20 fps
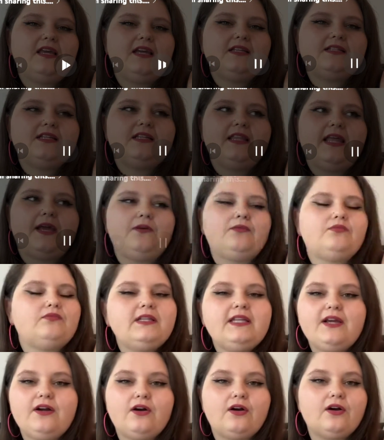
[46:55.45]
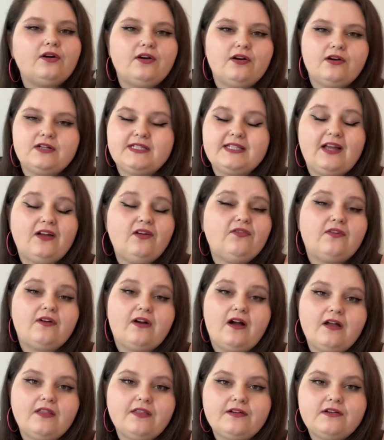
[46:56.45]
To like really hurt herself or
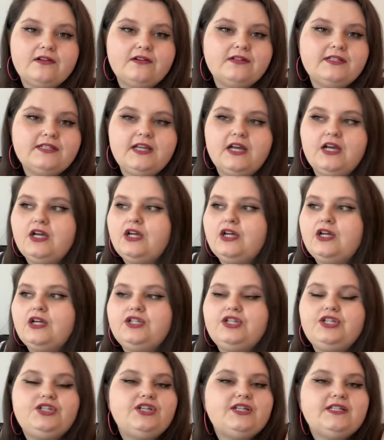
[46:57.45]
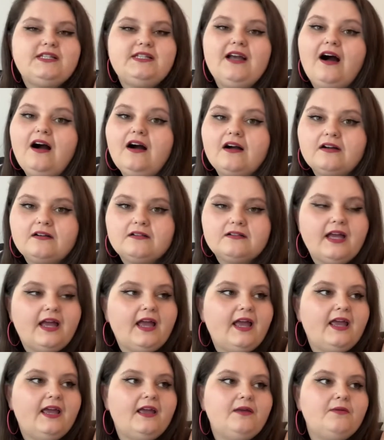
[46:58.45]
others. She's just young
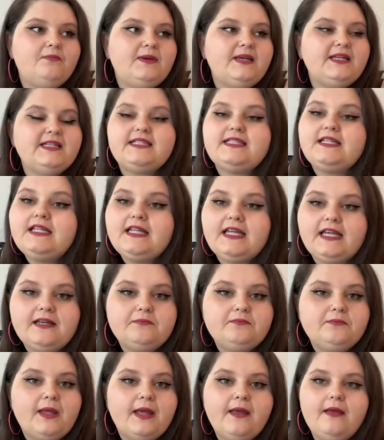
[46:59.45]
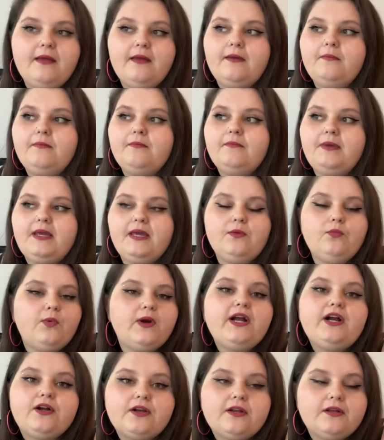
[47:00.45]
and being silly and being
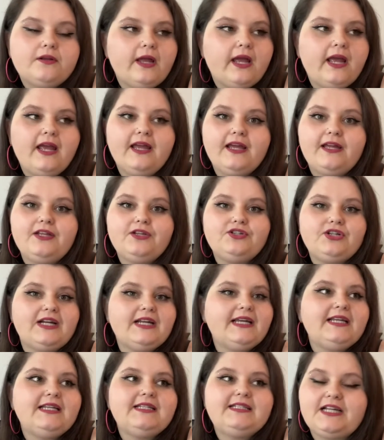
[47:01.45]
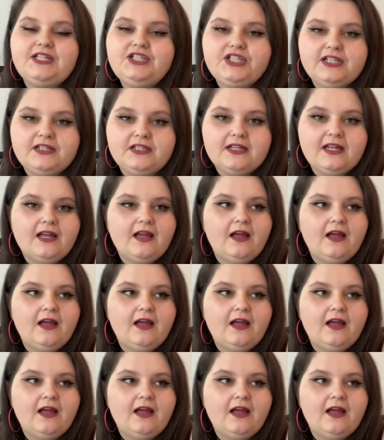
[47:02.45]
weird and trying to get attention.